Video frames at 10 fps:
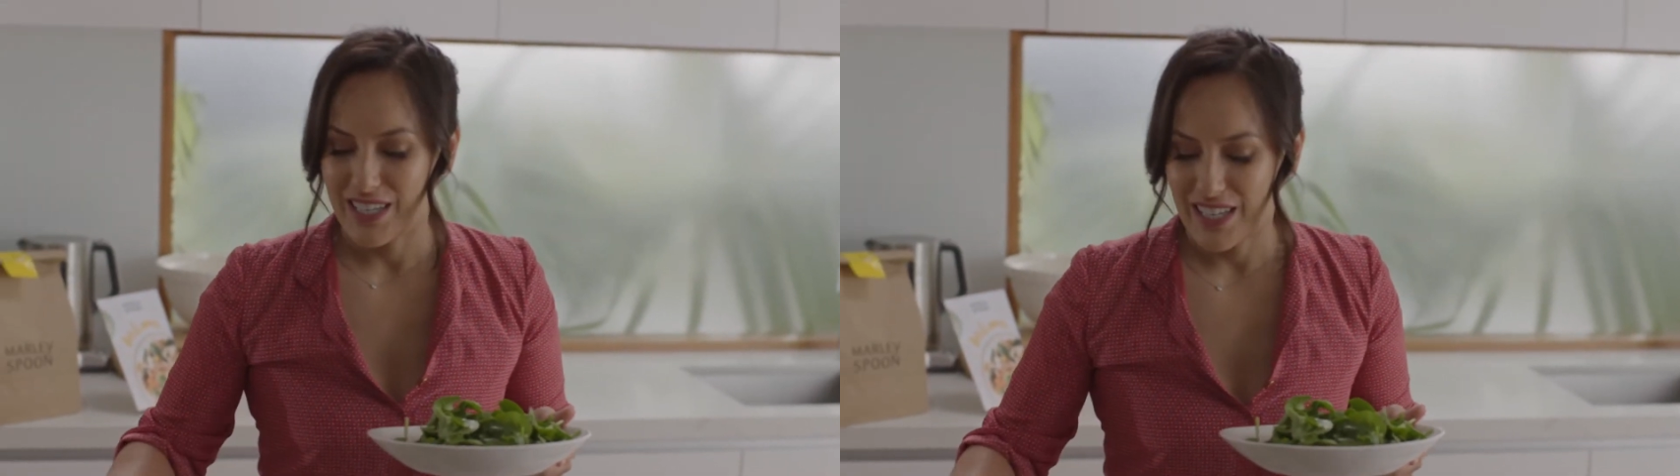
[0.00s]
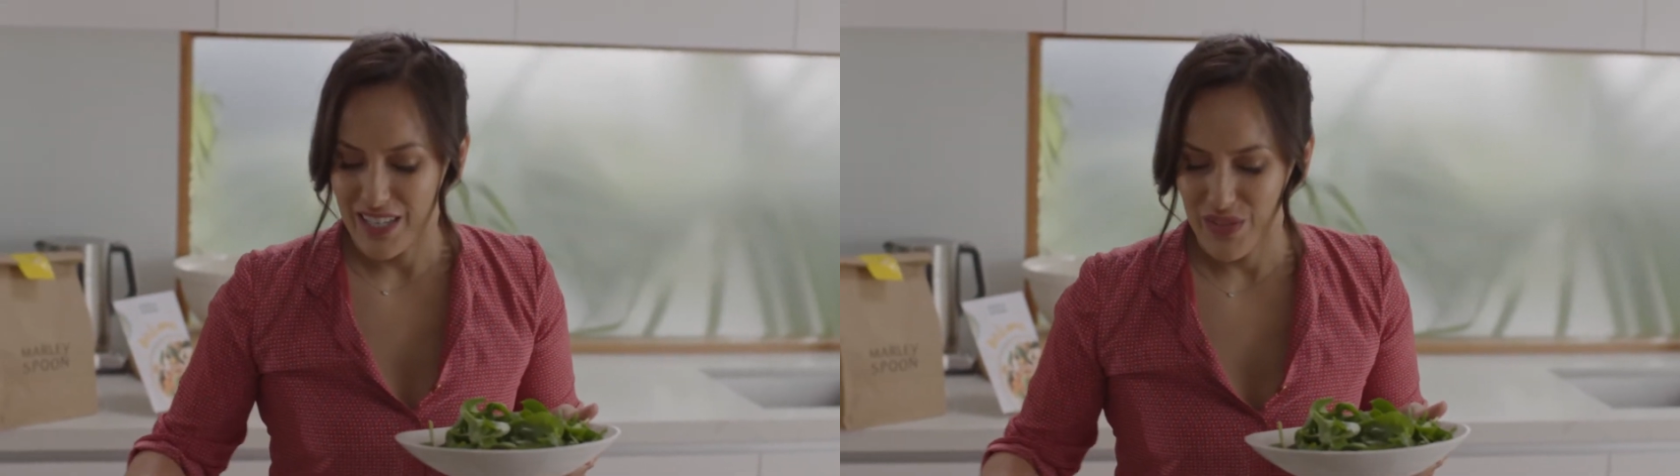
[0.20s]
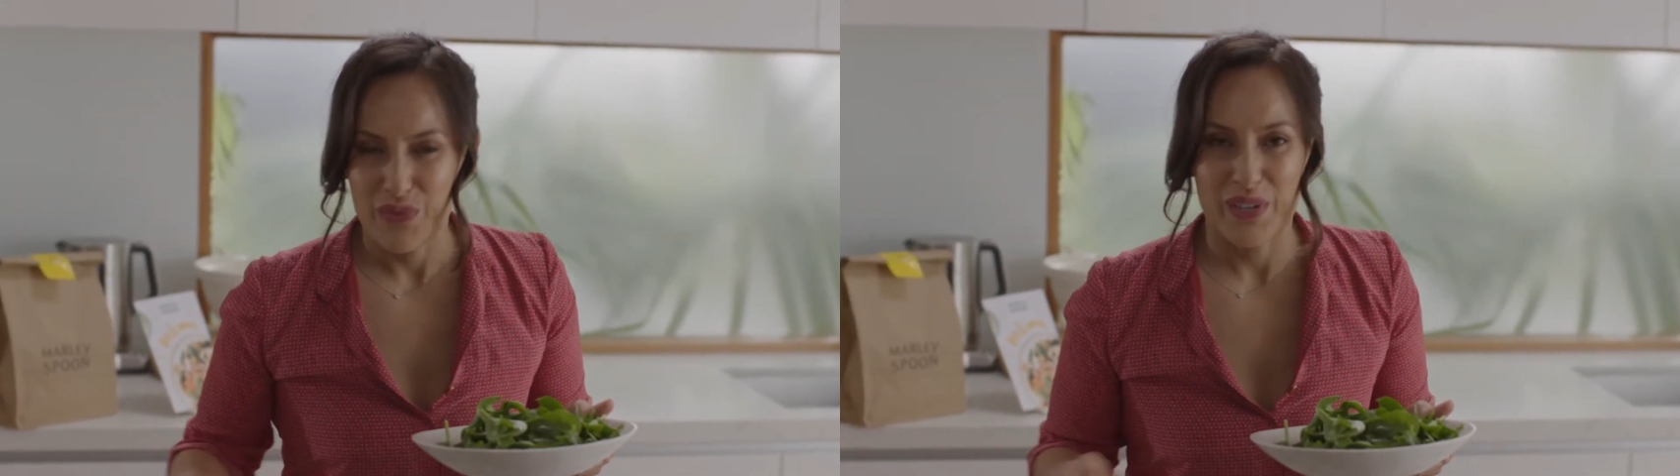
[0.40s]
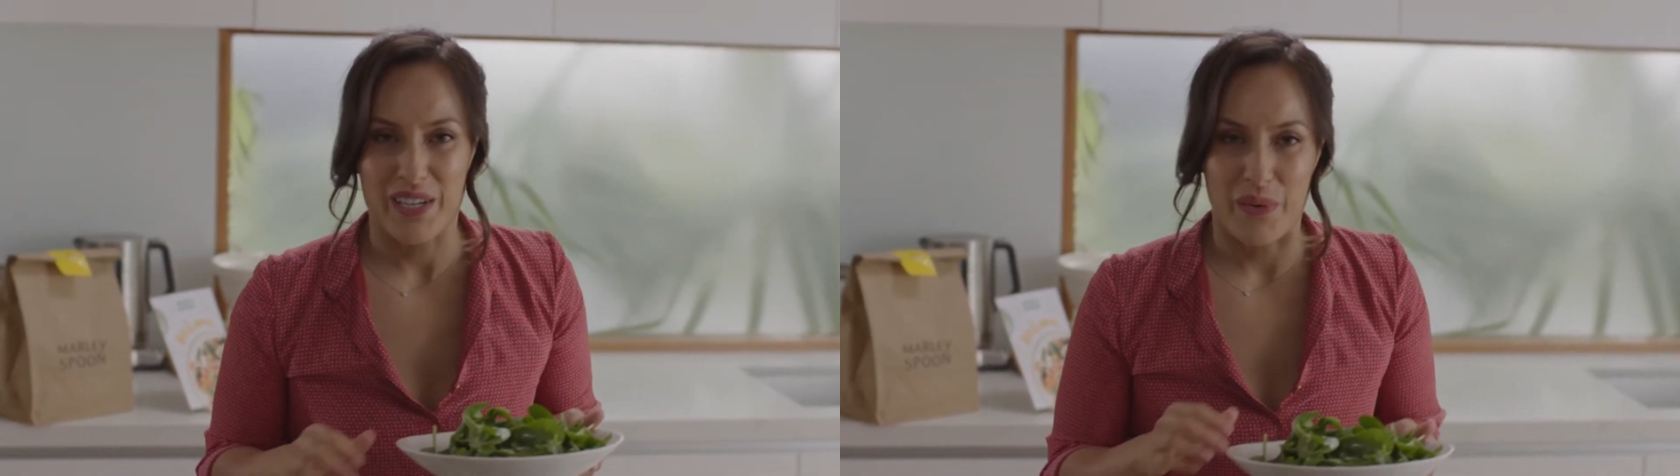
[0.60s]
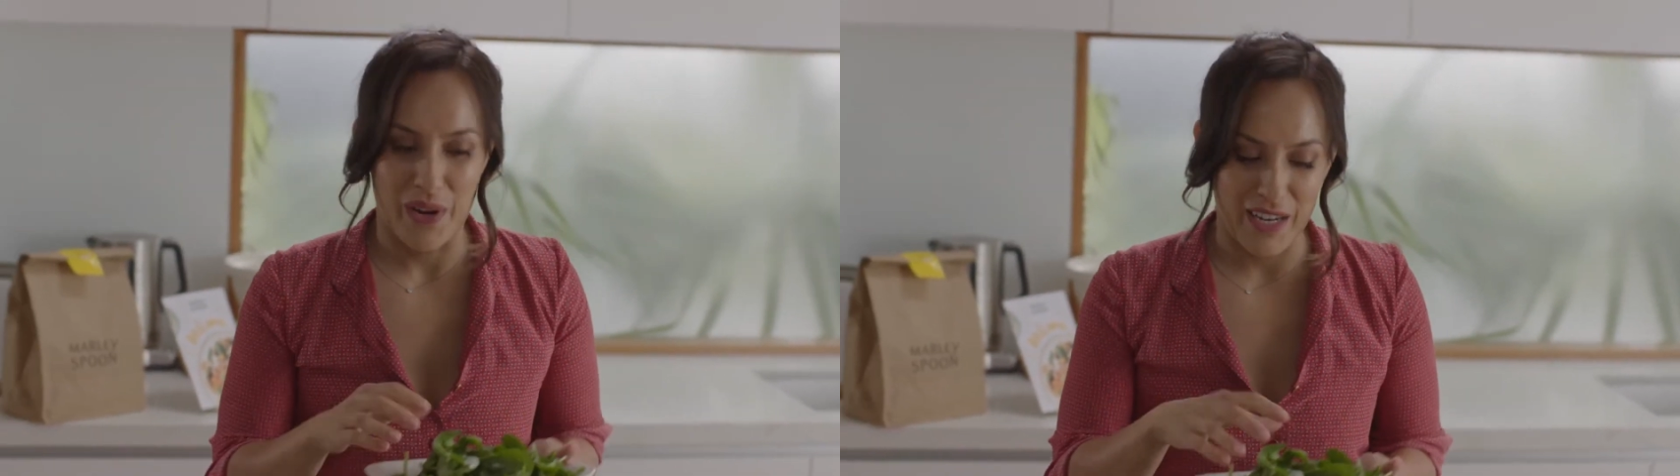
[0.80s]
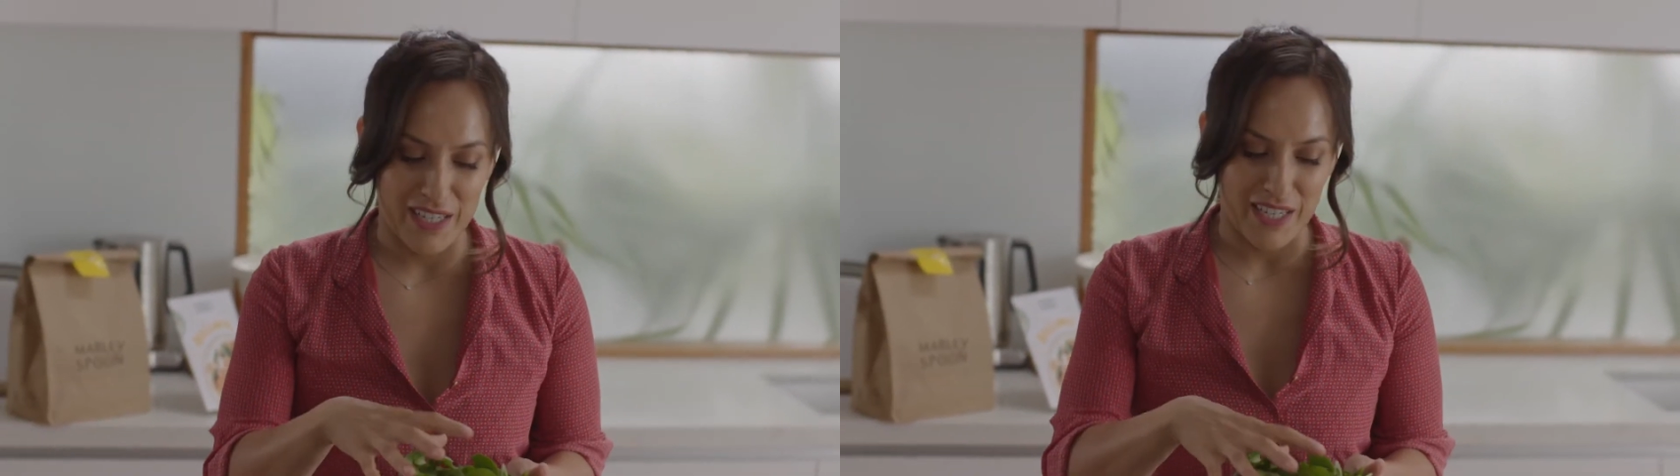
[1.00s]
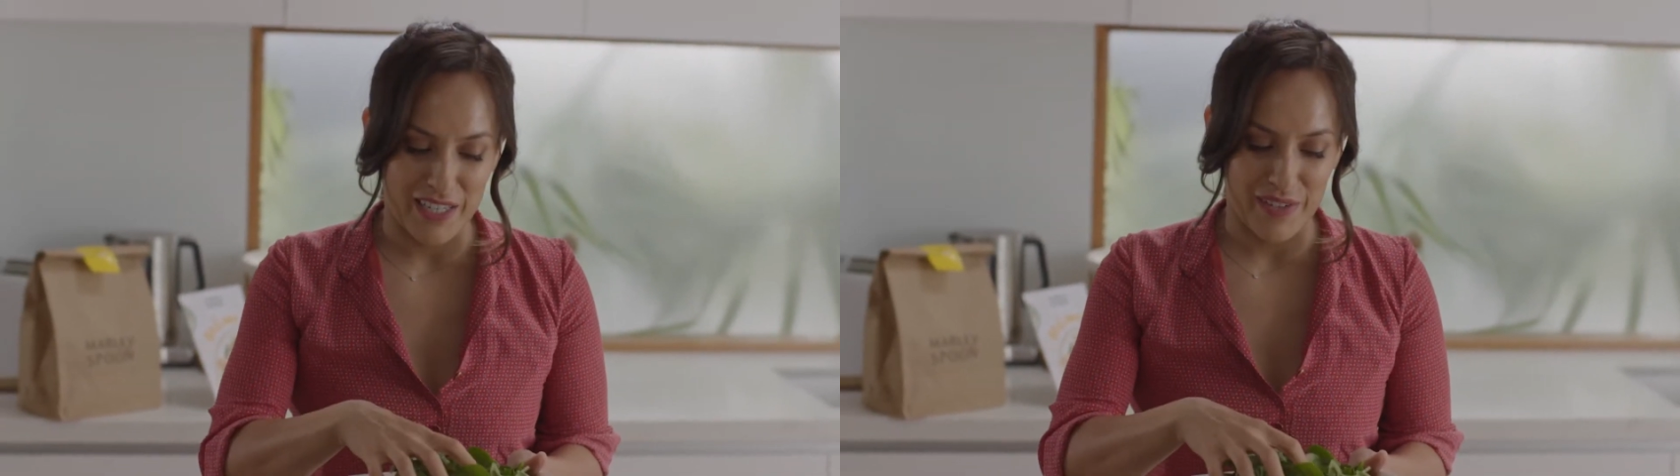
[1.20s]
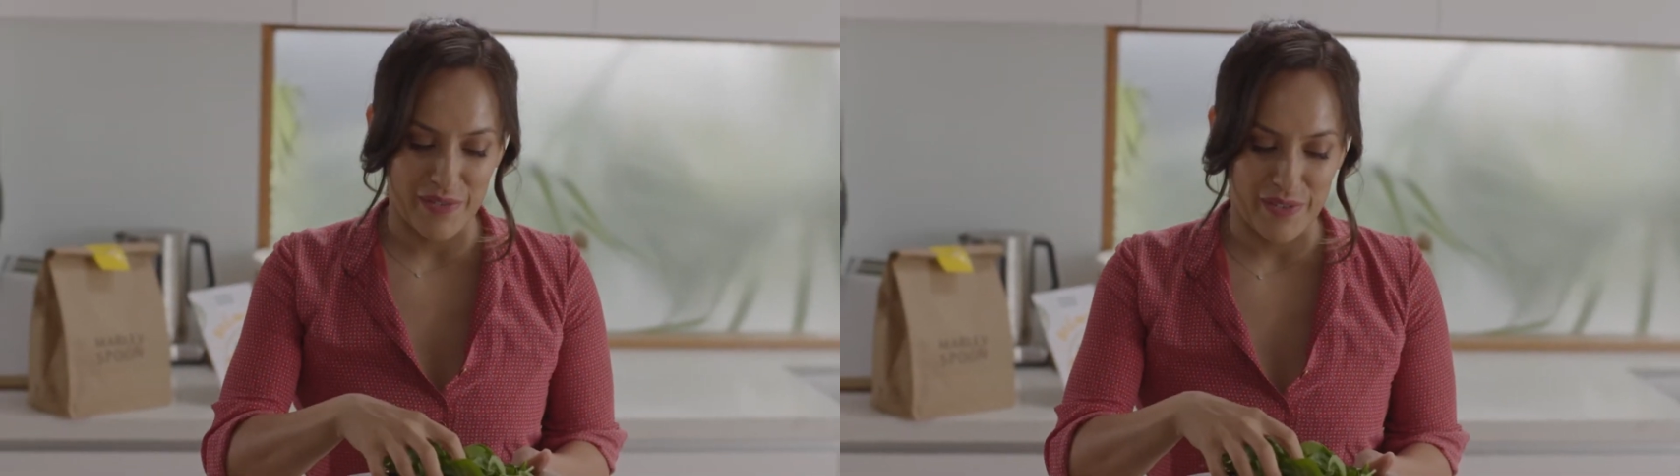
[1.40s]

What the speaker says: that's really quite addictive.